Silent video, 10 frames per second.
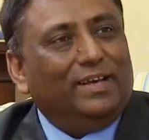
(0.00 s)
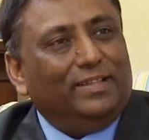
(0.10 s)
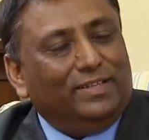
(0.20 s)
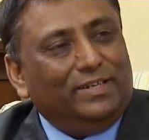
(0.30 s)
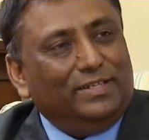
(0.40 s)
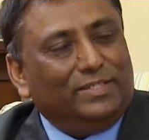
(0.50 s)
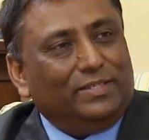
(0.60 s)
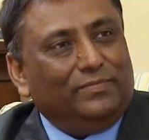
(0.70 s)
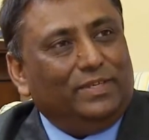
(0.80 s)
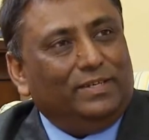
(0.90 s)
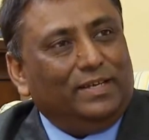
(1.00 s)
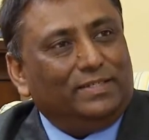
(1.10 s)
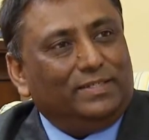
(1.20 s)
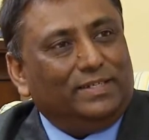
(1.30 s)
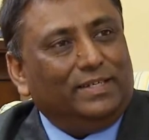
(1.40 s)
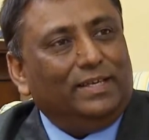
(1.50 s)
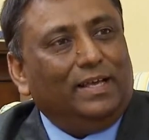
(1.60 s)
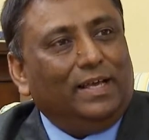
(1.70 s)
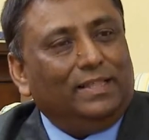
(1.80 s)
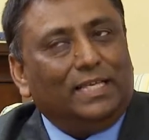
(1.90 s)
and the needs of the industry.
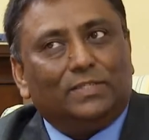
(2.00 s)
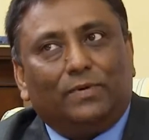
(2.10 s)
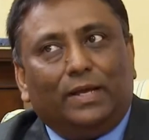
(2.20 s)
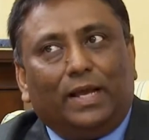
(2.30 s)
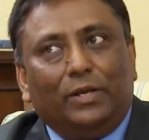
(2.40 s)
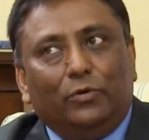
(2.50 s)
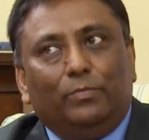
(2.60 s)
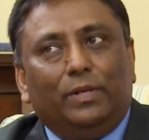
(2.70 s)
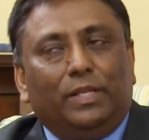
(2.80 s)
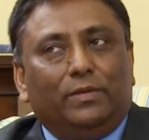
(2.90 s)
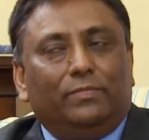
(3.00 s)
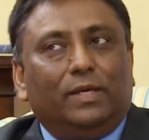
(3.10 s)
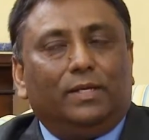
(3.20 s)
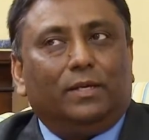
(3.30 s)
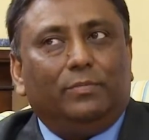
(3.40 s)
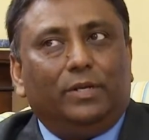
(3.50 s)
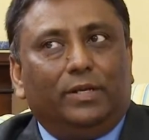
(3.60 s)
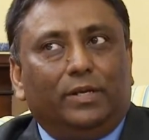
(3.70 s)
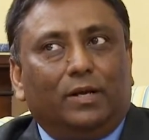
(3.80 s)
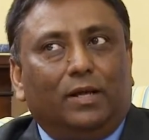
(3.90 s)
And that's why I do believe that
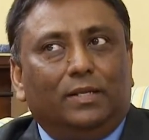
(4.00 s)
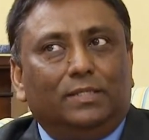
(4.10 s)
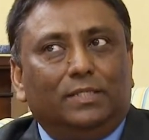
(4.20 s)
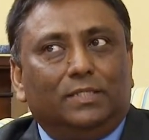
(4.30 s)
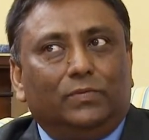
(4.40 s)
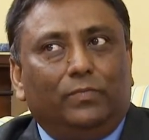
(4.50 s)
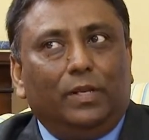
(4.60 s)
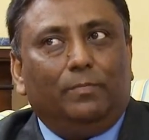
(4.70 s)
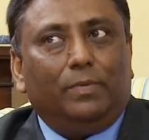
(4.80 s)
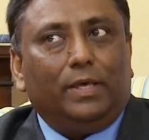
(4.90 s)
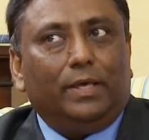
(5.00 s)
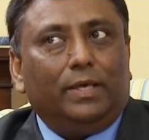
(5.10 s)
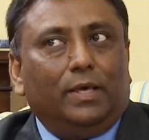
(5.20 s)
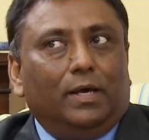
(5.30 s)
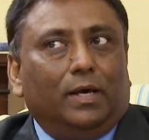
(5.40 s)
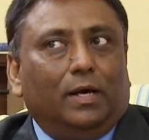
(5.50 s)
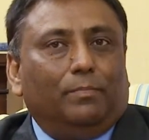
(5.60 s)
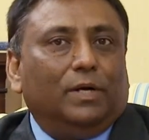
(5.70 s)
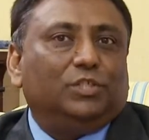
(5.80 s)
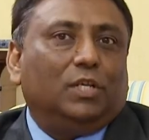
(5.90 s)
community colleges will play a
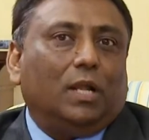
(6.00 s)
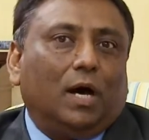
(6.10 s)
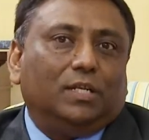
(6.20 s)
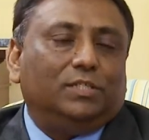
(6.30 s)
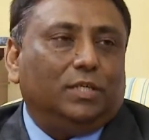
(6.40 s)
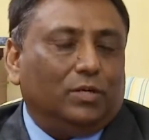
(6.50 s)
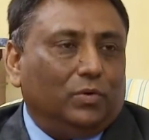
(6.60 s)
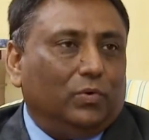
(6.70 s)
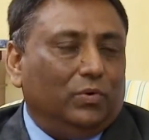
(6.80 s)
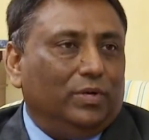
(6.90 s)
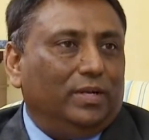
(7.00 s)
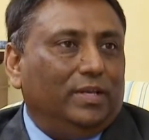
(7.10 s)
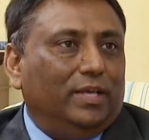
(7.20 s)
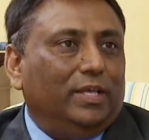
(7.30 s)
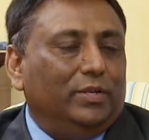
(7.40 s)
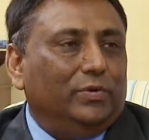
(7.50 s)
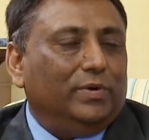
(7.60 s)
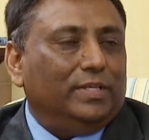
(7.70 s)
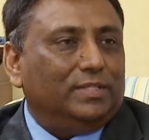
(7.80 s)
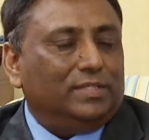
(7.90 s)
much larger role in
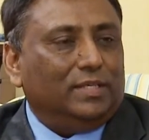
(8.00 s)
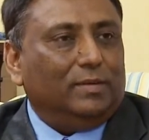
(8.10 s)
US